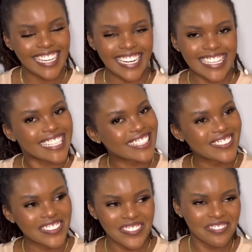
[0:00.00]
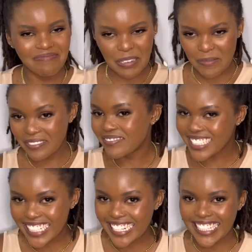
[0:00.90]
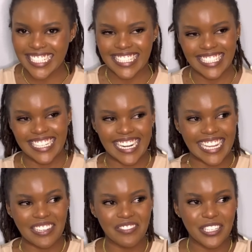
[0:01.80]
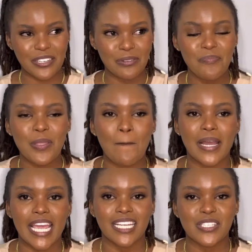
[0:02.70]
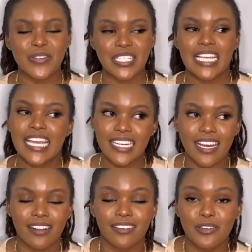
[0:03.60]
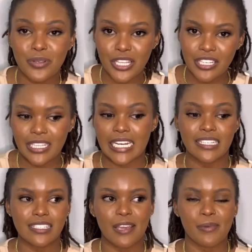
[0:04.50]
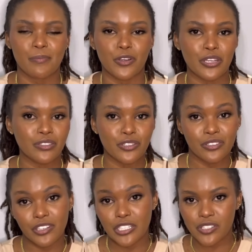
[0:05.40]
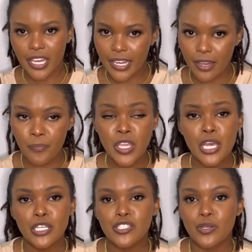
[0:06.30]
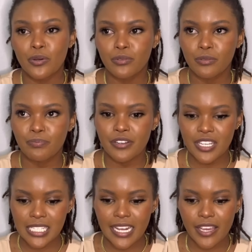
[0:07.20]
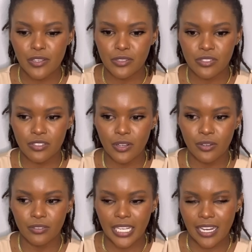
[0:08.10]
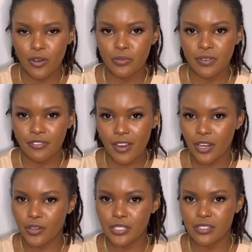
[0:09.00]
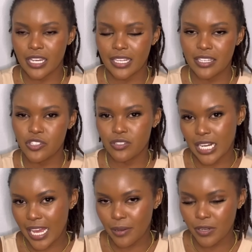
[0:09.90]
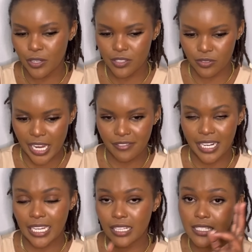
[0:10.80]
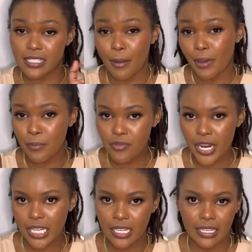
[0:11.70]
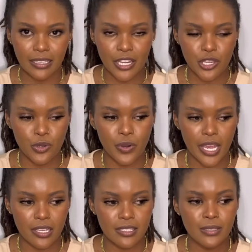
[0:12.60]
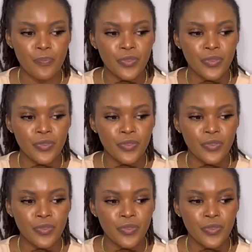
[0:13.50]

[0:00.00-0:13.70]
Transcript: And I think we maybe said this in another video, but yeah, so he said I'll go with you the next time I'm going you're going to Kenya. So previously I used to go, like I would prefer going to Kenya in July because we have like the summer break in the U S.